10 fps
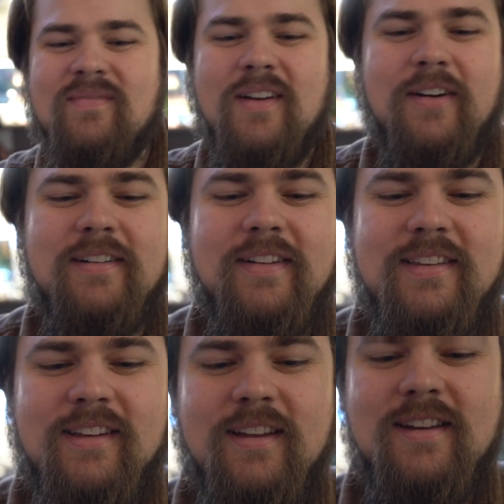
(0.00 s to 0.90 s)
Or at
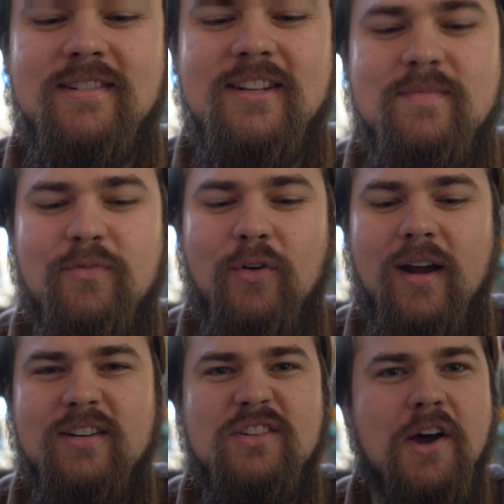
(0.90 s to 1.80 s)
least like a deep
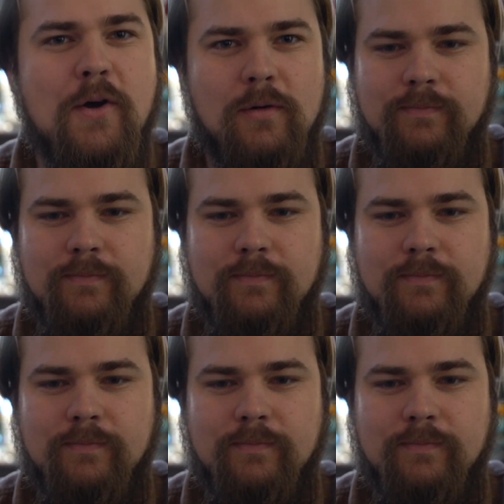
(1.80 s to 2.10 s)
fried dough.